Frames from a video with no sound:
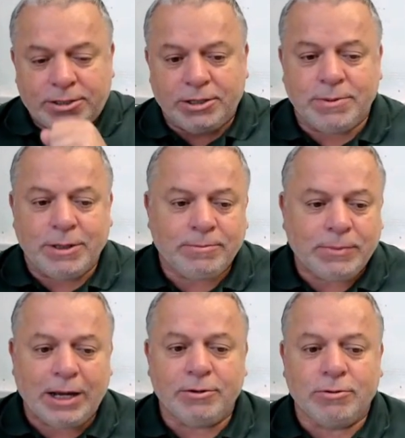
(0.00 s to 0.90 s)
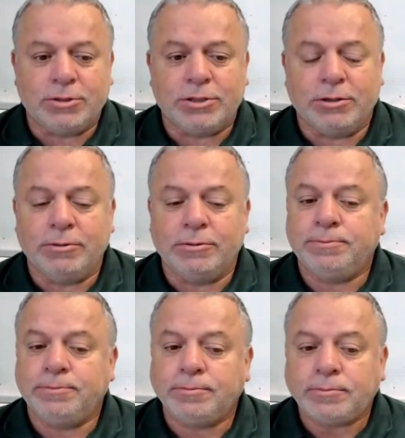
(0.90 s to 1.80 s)
excuse me, and
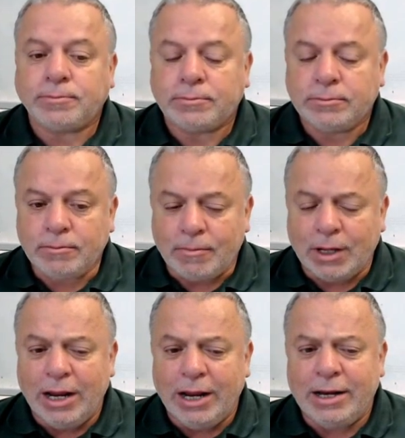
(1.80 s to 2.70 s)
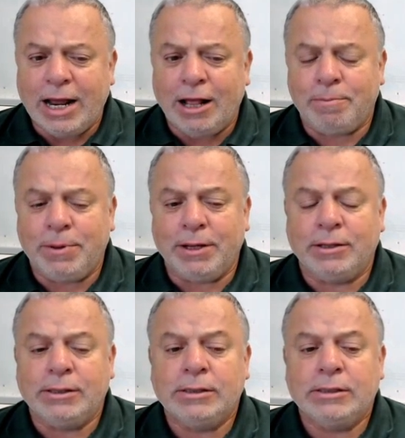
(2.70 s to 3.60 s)
also in
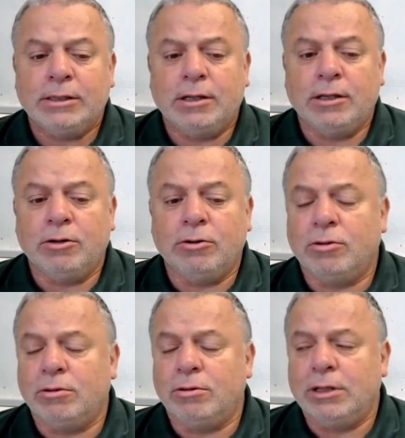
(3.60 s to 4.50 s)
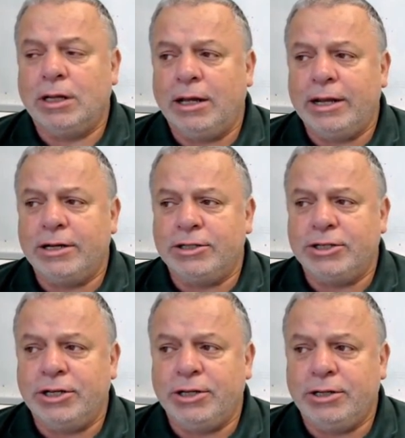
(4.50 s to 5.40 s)
helping local
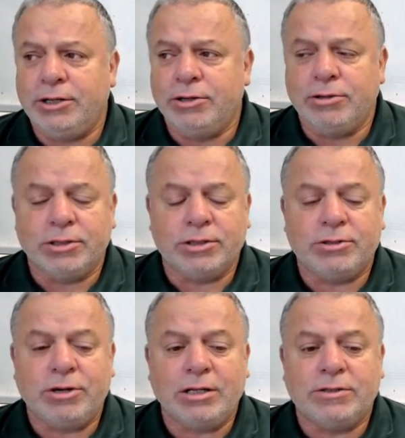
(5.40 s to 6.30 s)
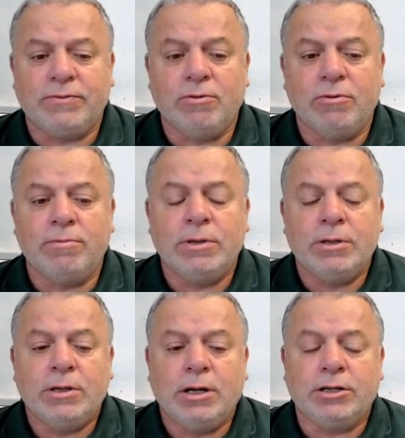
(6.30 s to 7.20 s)
energy users
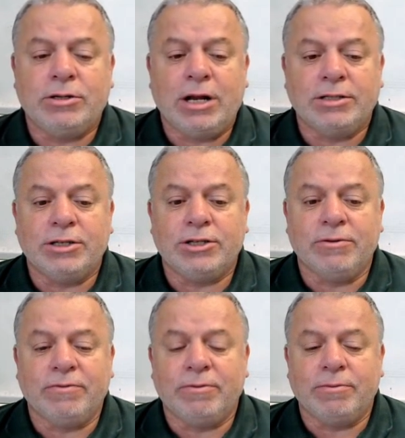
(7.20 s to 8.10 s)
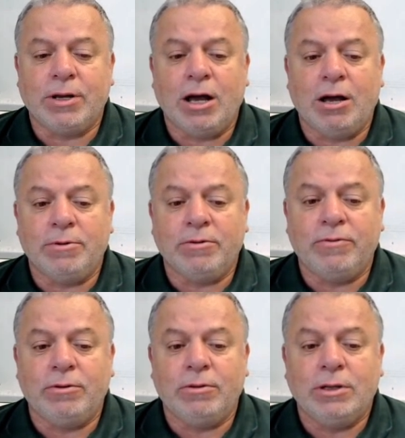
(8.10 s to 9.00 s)
transform and transition from carbon
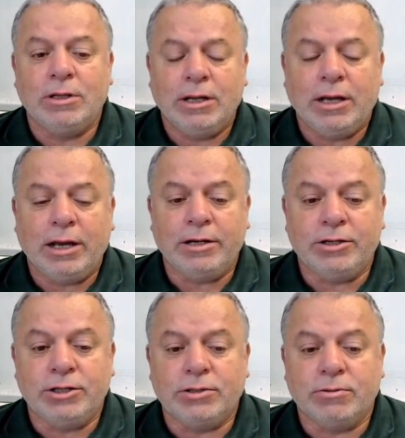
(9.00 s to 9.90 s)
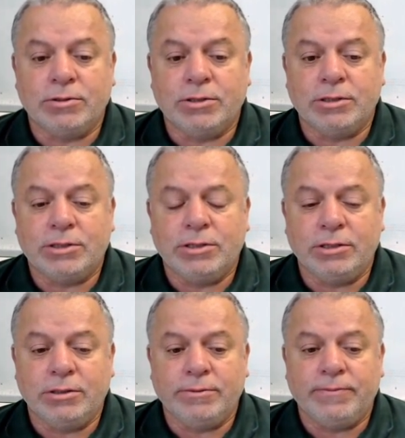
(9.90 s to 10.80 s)
full energy sources
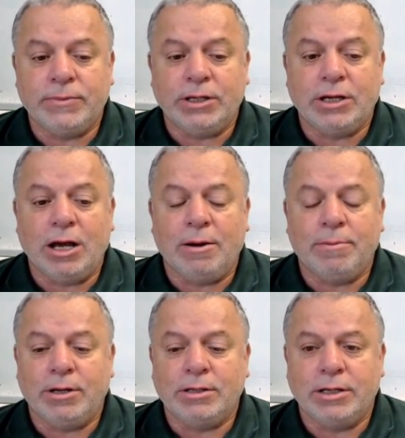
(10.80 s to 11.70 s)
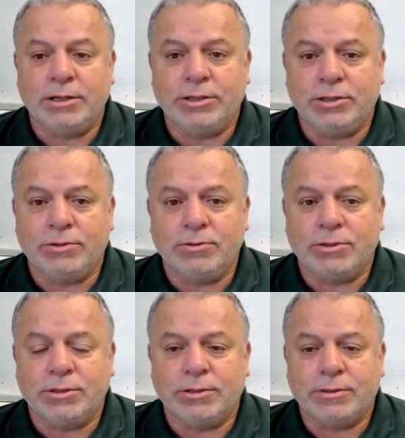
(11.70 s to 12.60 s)
to decarbonized energy
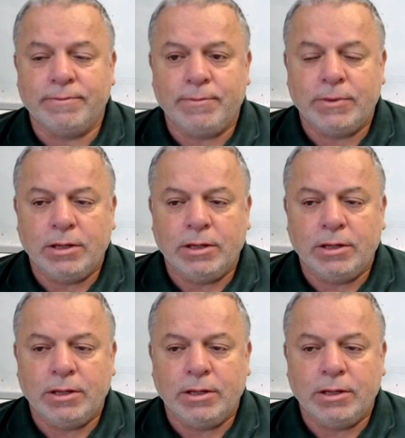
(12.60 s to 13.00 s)
sources.